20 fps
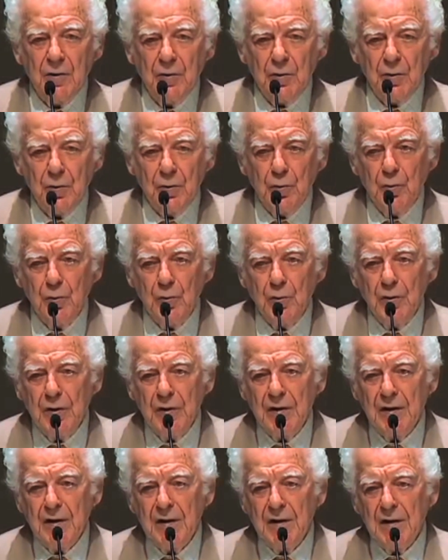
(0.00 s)
who
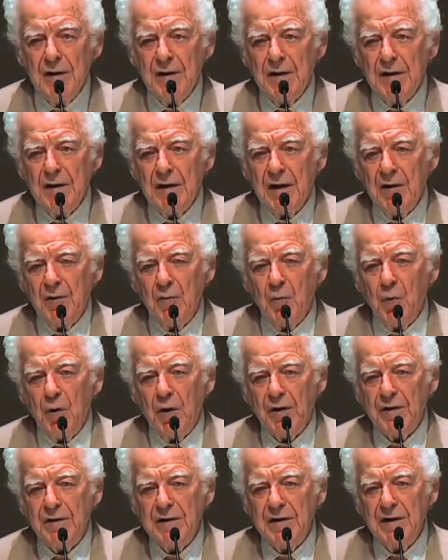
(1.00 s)
and
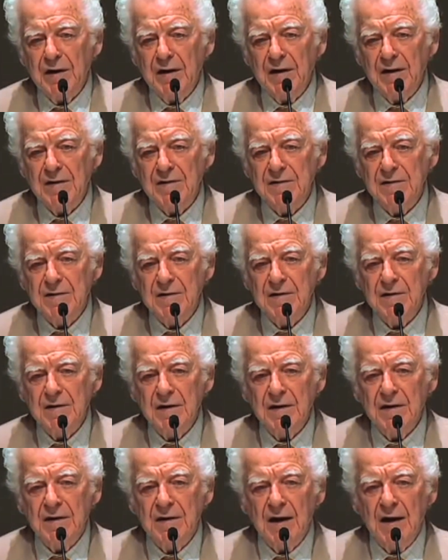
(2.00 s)
what he is
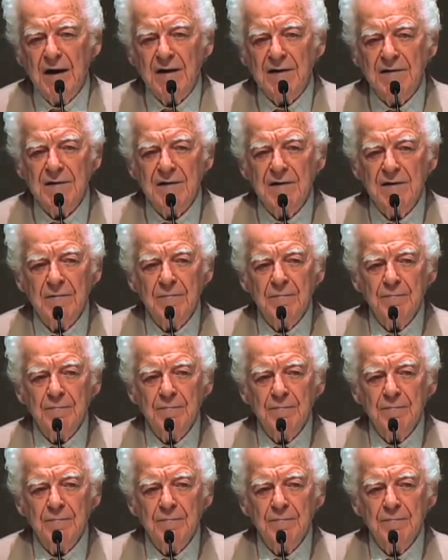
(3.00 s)
and does.